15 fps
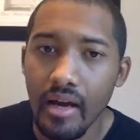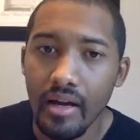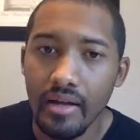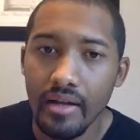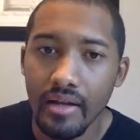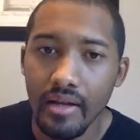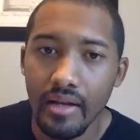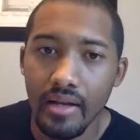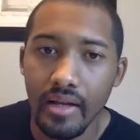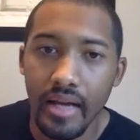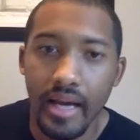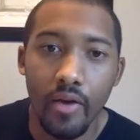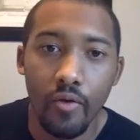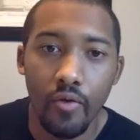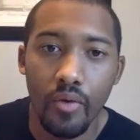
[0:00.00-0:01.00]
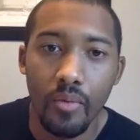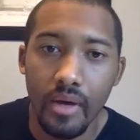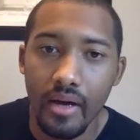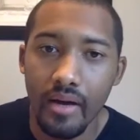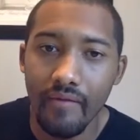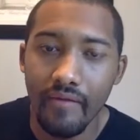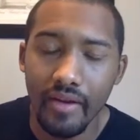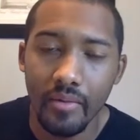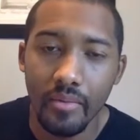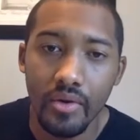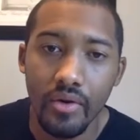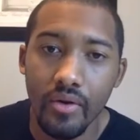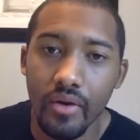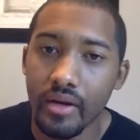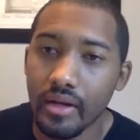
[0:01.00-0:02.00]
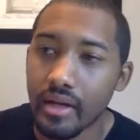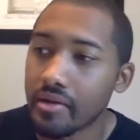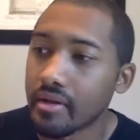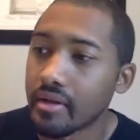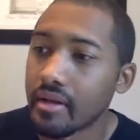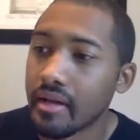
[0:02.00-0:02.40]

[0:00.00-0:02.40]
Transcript: the in-group victimhood orientation.